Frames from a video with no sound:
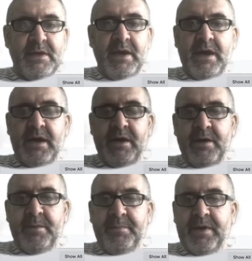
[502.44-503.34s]

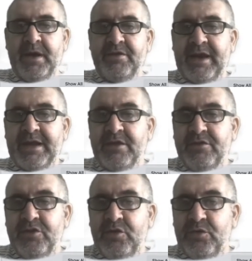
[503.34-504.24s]
And I can
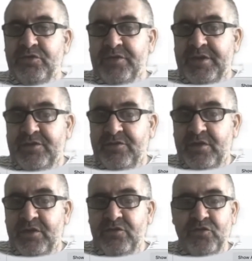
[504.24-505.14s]
use these
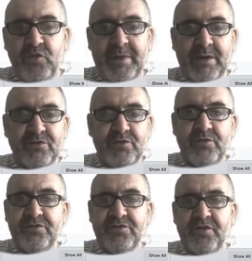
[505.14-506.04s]
zoom out tools
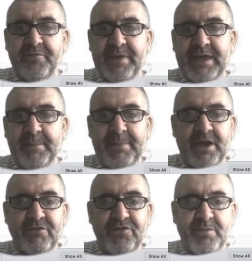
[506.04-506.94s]
to sort of make it bigger
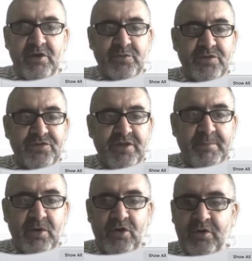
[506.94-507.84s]
and smaller so we can see
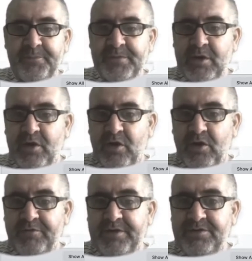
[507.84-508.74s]
more
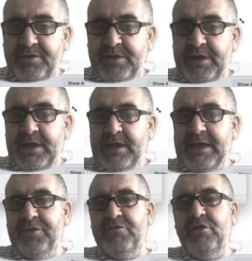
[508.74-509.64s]
of it. Now
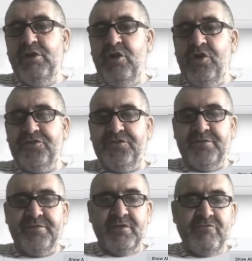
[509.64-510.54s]
there are lots
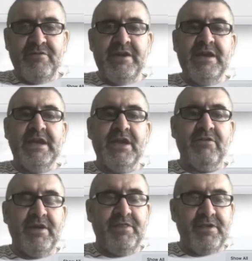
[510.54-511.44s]
of really
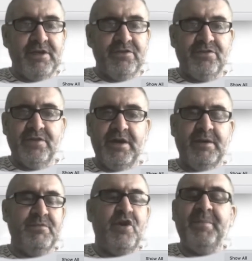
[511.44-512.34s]
great things.
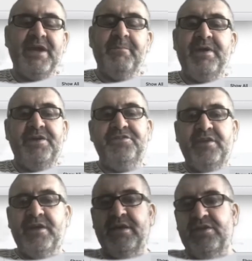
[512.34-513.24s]
Copying and
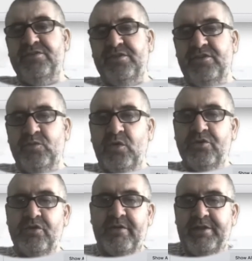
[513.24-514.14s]
pasting is
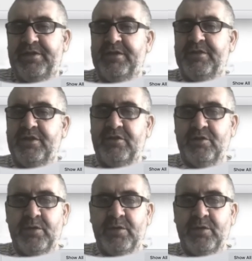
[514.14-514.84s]
one great thing that you can do